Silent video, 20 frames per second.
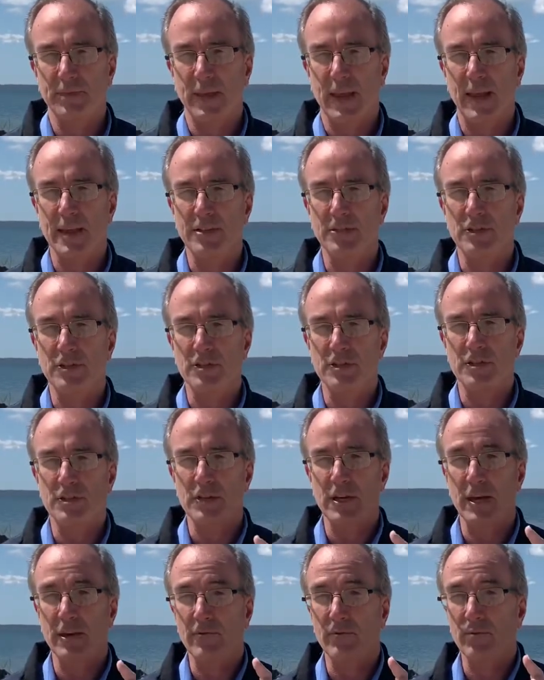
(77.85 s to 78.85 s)
and she
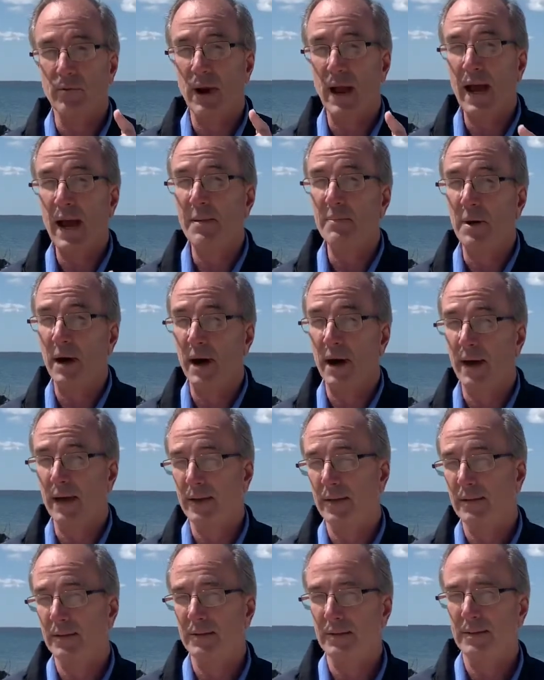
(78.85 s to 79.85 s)
said, "Rabbi,"
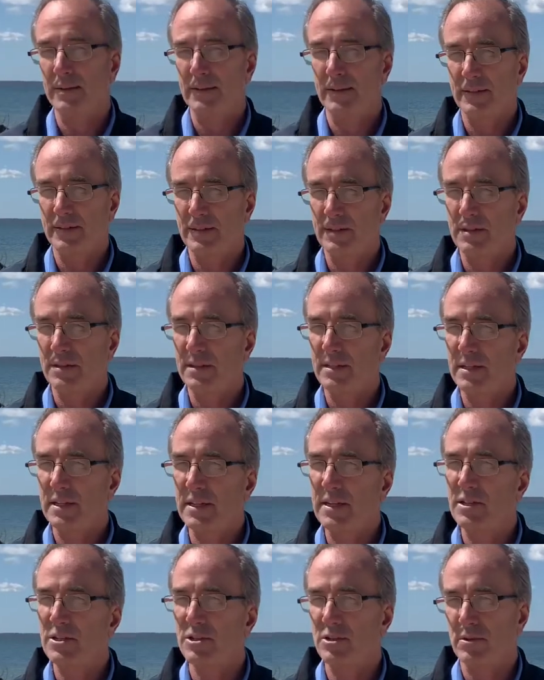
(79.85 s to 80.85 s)

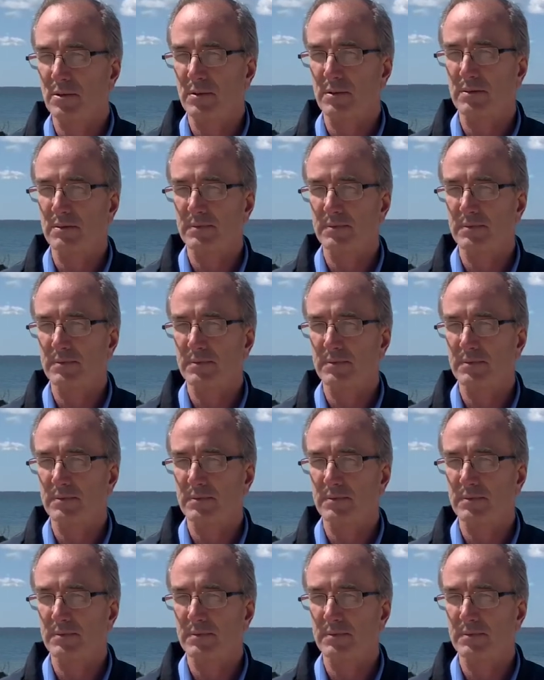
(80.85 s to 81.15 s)
teacher.